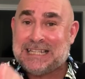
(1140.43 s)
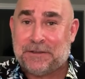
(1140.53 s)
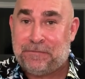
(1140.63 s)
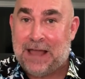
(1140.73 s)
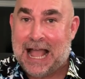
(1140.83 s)

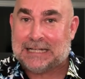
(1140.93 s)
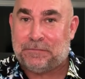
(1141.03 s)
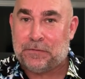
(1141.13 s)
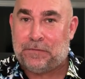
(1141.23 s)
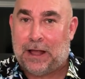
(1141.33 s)
That's a
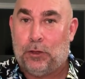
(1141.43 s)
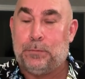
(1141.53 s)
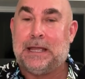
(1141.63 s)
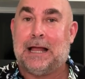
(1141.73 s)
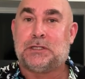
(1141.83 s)
fact if you're
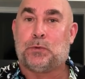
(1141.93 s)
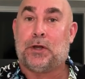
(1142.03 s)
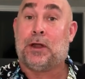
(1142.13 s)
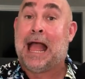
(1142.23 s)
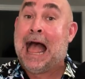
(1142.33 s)
following me on
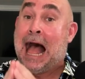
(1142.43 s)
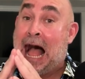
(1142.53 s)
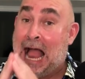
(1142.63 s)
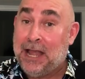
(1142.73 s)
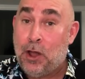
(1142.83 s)
Twitter.
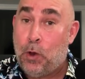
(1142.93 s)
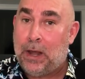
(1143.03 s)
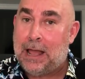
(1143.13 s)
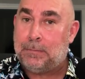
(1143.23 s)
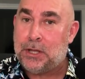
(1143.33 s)
I know
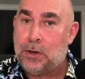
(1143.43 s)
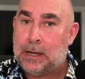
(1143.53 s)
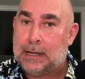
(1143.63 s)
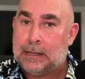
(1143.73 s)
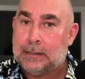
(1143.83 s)
what I'm
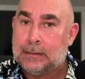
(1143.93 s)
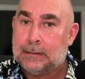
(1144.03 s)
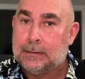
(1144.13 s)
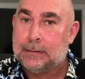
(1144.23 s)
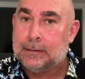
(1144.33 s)
doing.
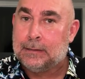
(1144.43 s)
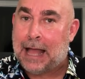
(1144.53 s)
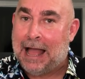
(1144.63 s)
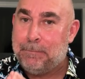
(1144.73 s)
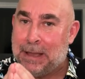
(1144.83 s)

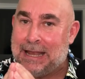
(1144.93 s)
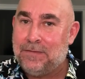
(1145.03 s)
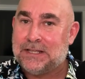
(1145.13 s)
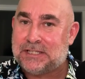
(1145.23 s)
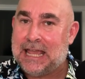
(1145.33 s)
I've been
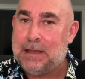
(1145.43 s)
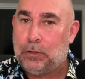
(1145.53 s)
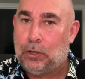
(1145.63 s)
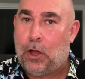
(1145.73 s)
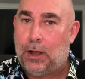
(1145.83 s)
in this
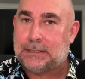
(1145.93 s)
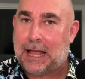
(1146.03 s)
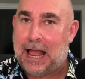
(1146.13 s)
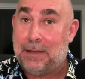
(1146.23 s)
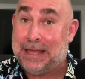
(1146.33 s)
game a long
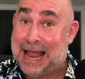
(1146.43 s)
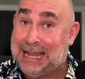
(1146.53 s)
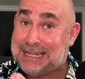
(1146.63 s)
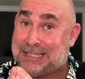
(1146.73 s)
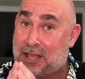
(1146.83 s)
time, and
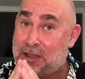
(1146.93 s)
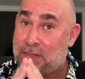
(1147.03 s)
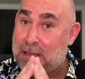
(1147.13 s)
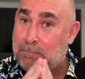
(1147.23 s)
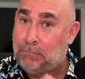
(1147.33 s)
I can tell
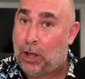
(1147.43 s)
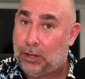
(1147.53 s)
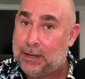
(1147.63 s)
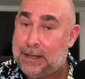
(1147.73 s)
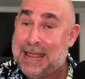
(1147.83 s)
you that
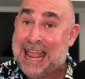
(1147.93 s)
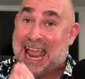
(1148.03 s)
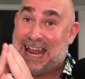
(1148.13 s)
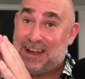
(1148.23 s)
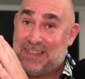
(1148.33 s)
Muln,
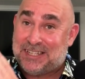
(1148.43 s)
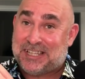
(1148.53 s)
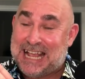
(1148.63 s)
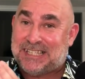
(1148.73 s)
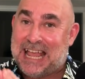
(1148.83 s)
and in
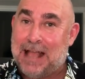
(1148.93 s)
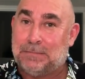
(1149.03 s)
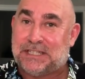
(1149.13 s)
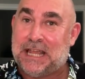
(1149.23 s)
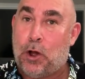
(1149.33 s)
this case
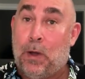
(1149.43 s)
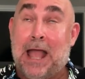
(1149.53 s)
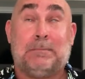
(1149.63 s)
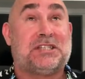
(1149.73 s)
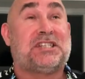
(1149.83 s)

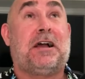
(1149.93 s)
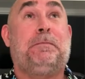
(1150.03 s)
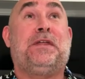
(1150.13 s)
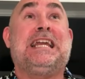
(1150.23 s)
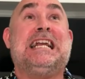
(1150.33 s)
MCOM,
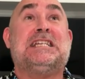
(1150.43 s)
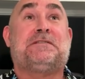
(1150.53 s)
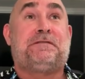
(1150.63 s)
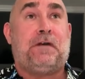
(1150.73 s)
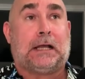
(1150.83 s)
something
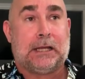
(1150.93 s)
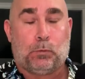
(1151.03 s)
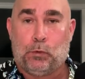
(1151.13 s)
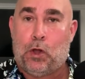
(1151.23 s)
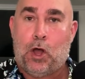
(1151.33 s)
is
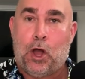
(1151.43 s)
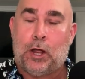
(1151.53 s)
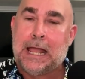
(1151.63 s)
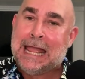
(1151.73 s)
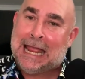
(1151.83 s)
fucking
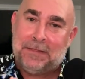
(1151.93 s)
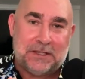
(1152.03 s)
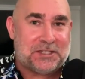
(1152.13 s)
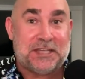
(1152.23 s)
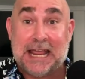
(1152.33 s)
wrong
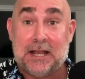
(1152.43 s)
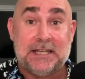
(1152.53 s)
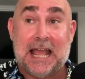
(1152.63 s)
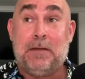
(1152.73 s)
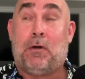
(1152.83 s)
in the state
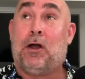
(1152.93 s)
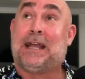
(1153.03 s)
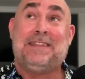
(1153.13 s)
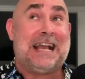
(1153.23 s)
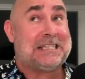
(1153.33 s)
of
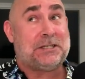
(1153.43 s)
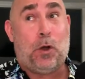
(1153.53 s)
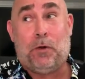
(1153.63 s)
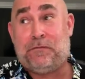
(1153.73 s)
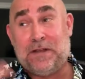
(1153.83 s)
Denmark, and that's
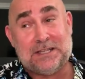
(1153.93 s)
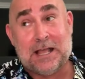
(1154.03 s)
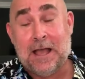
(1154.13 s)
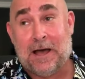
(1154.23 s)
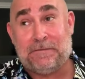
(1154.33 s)
no
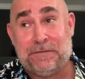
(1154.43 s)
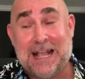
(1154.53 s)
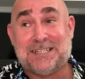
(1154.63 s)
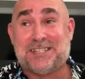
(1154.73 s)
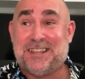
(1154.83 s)

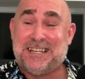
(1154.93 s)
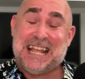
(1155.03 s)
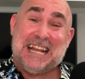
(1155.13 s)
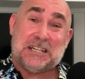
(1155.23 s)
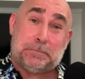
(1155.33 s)
offense to the
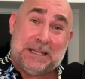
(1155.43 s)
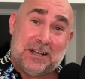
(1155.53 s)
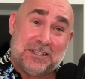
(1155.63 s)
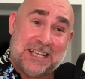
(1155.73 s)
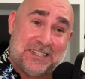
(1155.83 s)
Danish,
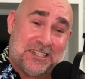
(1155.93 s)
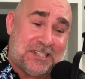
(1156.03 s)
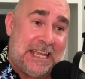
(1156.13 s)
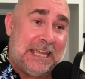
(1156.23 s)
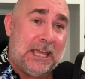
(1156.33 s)
because as the
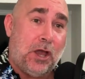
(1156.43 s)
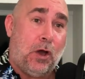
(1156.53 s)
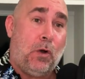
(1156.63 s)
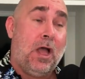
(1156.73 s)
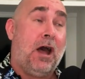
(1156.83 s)

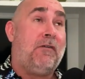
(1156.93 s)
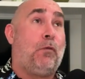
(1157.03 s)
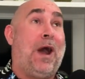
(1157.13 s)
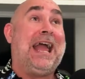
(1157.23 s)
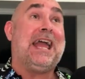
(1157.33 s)
CEO
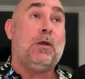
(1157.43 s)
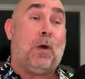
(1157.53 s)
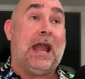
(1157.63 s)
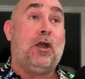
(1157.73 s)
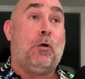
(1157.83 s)
of
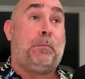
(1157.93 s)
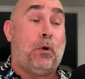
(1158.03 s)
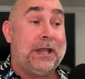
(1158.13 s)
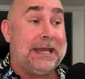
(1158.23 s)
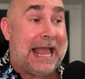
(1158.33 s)
YAYO
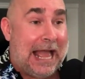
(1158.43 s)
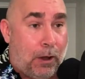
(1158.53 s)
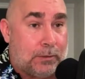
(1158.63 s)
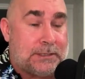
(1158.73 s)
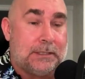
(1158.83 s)
pointed
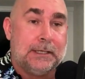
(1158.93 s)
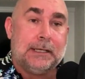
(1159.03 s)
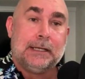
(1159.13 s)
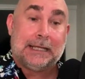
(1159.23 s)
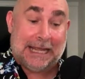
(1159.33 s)
out
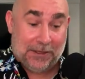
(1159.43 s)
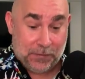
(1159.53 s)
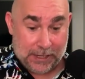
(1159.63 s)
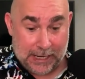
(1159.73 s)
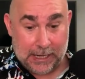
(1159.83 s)

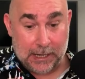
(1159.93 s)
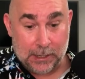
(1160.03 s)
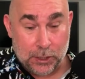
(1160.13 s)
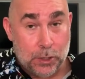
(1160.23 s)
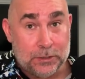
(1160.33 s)
in the
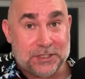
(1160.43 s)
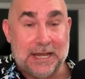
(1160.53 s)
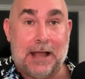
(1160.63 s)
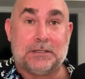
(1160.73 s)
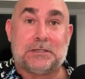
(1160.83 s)
news
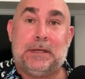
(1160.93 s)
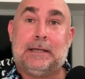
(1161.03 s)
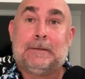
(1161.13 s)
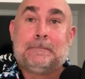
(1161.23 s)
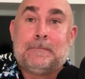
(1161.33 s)

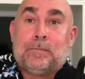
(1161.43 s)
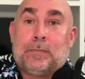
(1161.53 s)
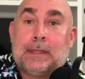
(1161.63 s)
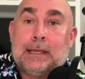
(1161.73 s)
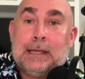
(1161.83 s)
announcement,
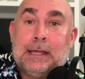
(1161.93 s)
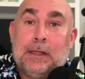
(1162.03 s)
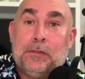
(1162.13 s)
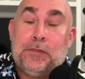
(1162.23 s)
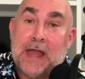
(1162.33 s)

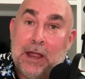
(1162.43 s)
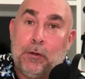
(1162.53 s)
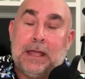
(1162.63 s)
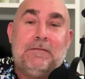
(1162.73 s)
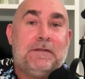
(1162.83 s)

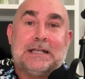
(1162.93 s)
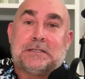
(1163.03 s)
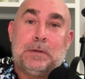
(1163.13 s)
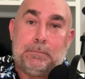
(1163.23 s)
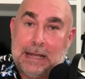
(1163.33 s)
their
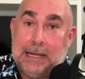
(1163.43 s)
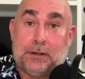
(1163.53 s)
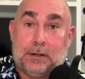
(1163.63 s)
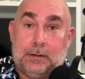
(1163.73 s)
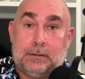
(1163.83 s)
investment
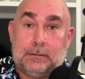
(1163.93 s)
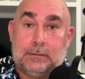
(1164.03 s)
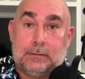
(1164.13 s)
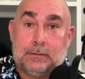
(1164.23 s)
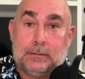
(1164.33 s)
banker
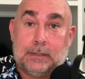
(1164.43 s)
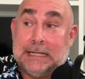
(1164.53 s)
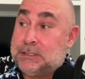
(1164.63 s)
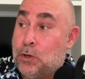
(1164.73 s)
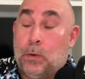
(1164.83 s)

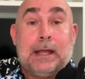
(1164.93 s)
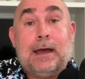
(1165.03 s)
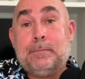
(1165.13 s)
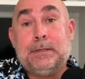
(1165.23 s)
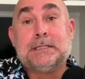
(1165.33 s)
is
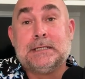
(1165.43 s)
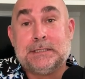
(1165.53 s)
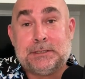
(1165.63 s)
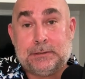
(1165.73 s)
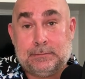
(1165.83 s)
going out of
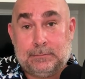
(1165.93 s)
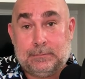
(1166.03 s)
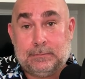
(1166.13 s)
business.